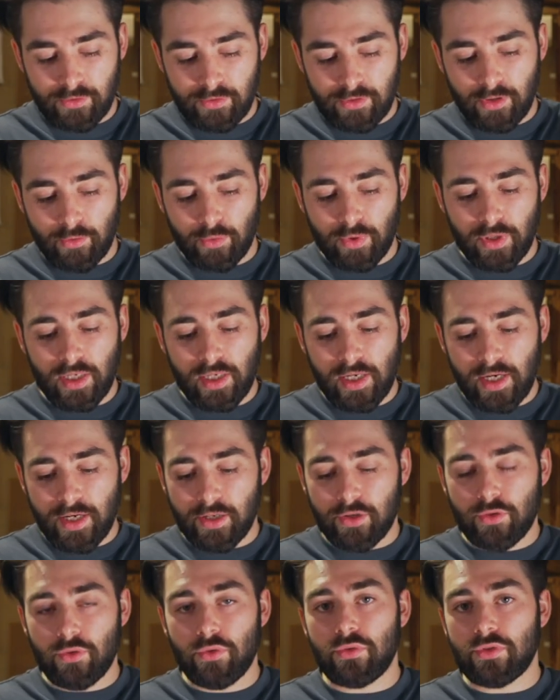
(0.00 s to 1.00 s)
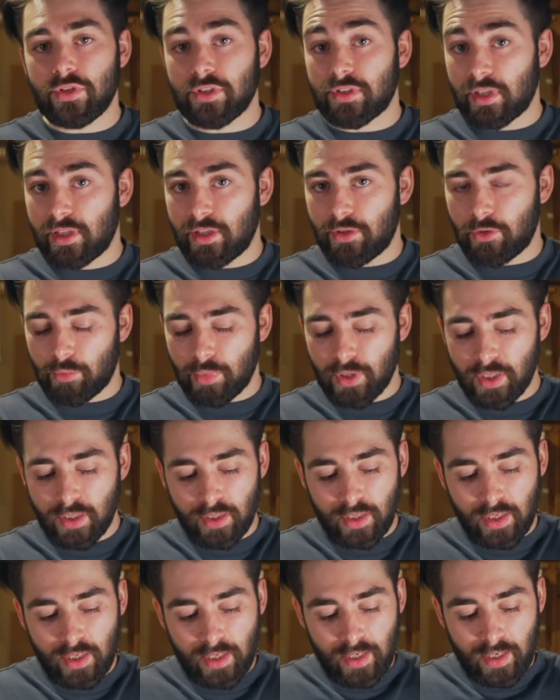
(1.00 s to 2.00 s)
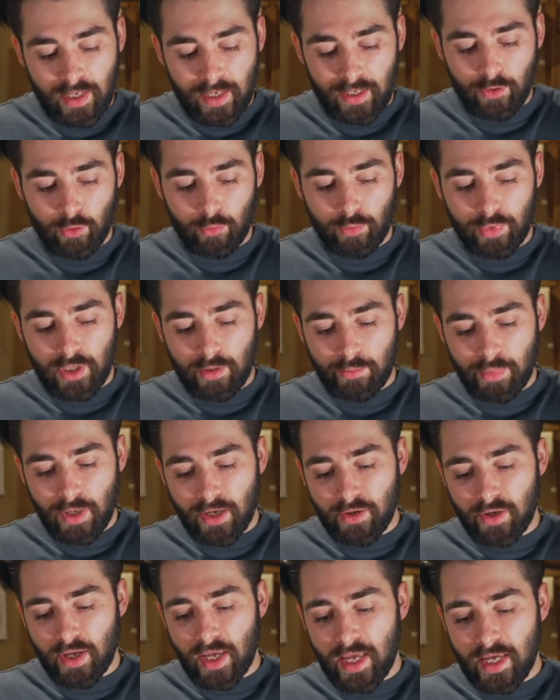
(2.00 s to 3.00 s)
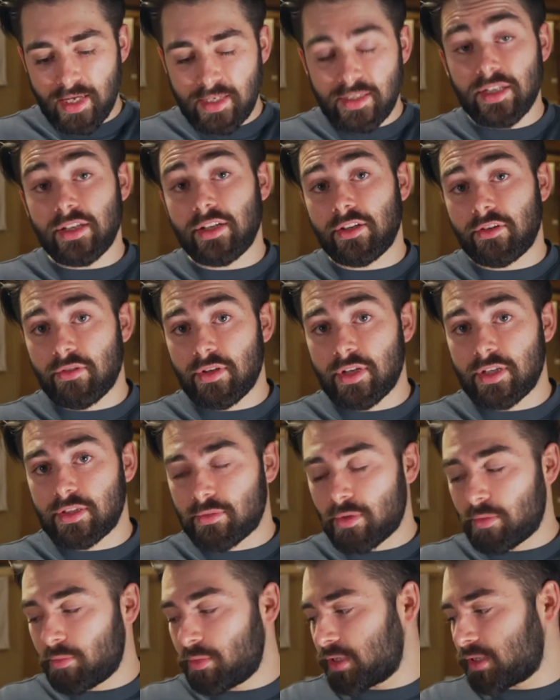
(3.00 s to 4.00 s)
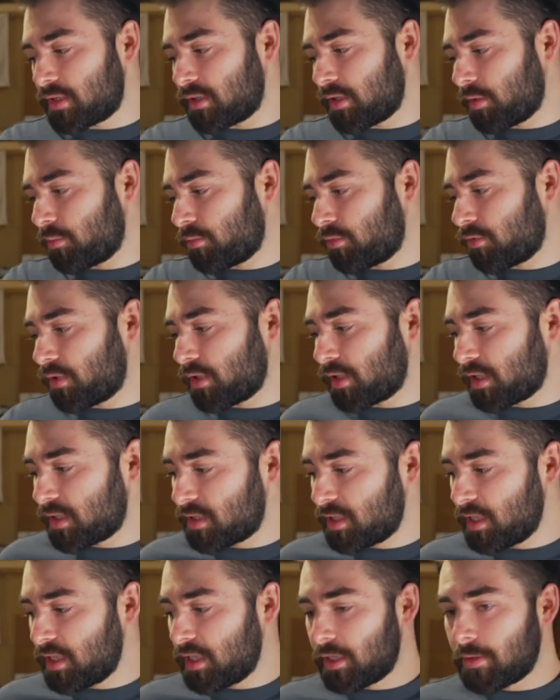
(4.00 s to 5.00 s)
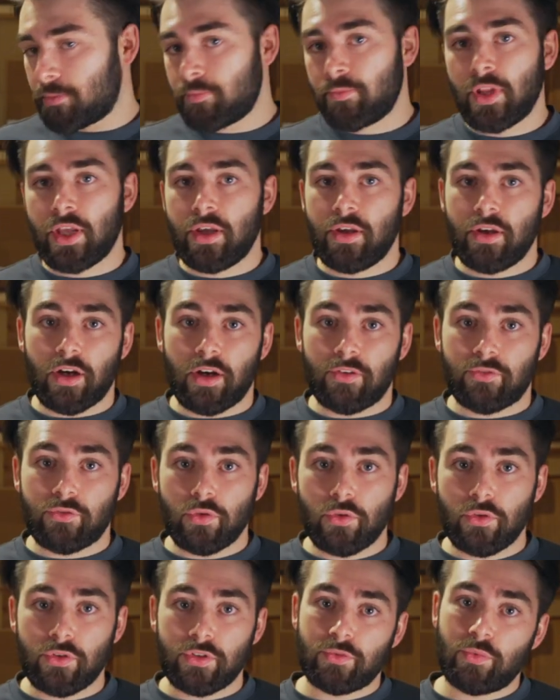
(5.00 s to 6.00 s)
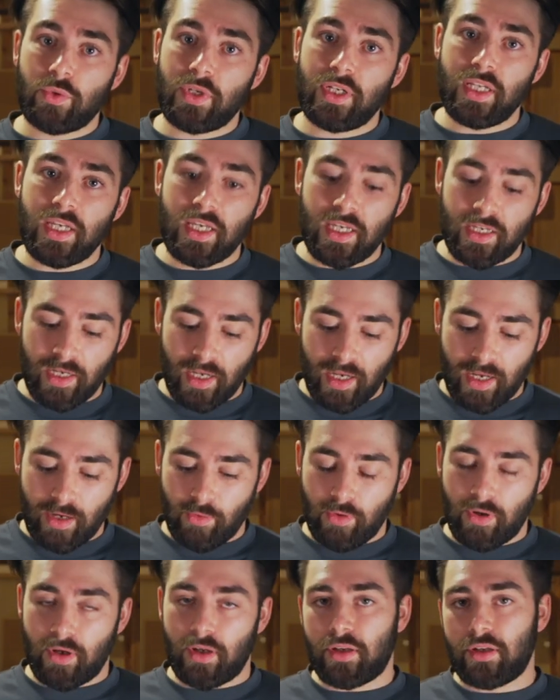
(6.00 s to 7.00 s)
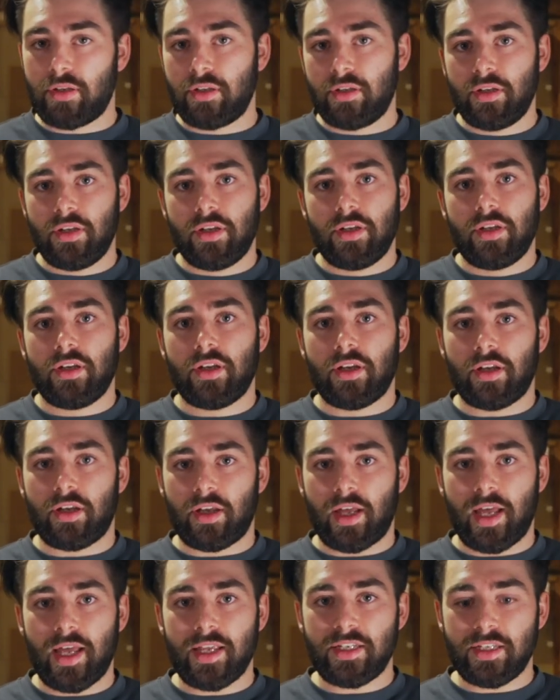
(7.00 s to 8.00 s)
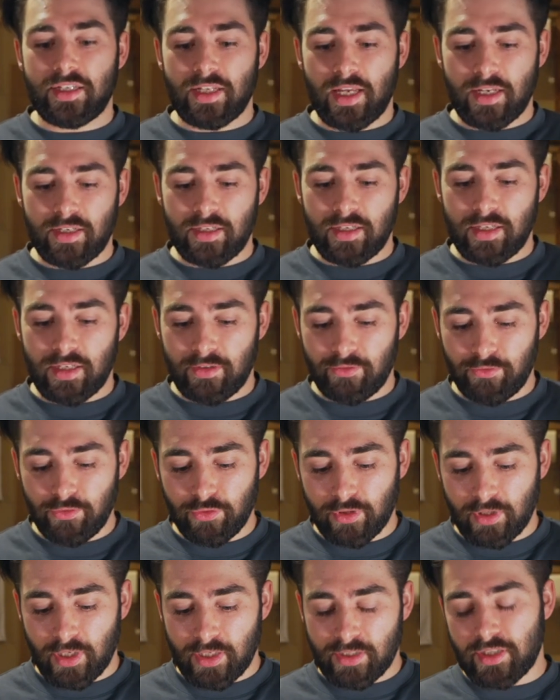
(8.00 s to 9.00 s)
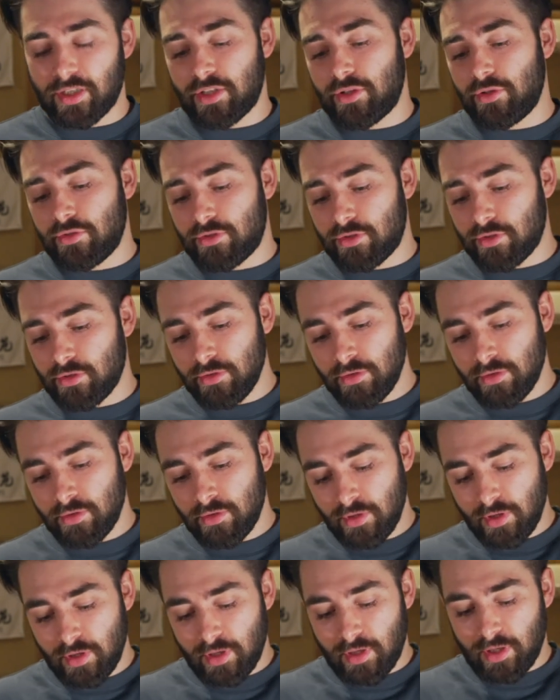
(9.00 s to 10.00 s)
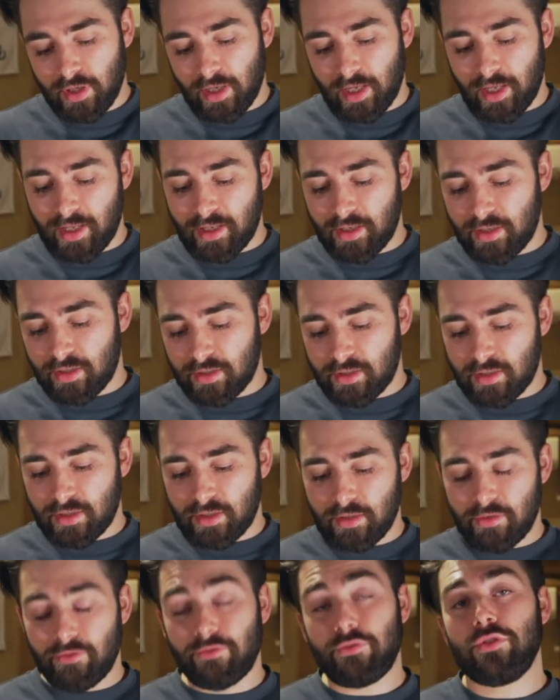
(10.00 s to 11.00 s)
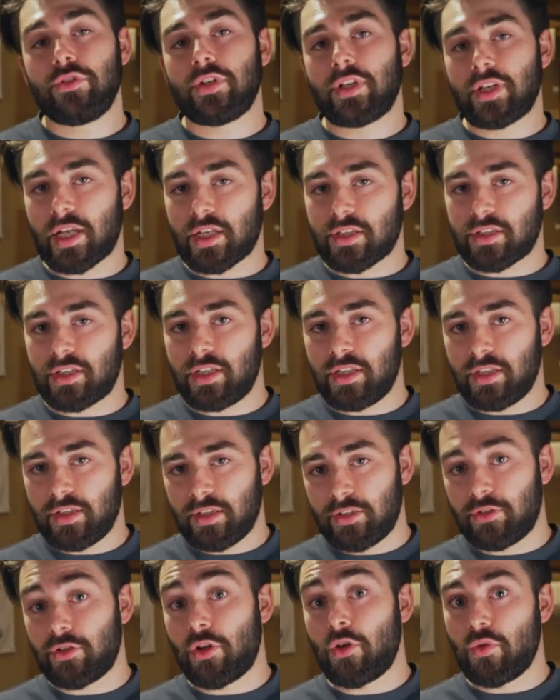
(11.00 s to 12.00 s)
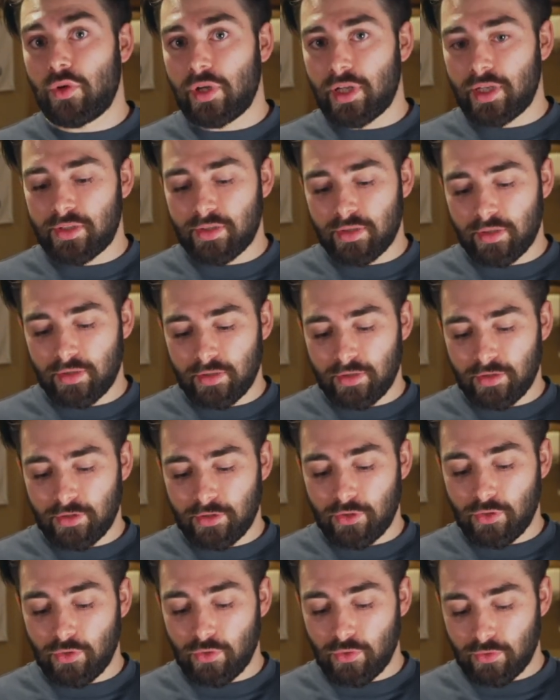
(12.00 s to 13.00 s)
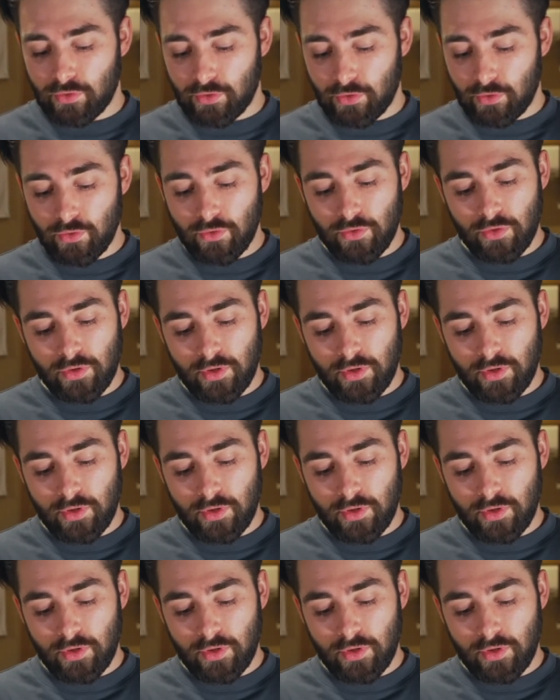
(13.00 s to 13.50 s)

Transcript: So we're going to let it cool just a little bit, and it will be about 80 degrees when we start brewing the tea. Of course, we need our handy dandy Futanashi Kyusu and Futanashi no lid Kyusu.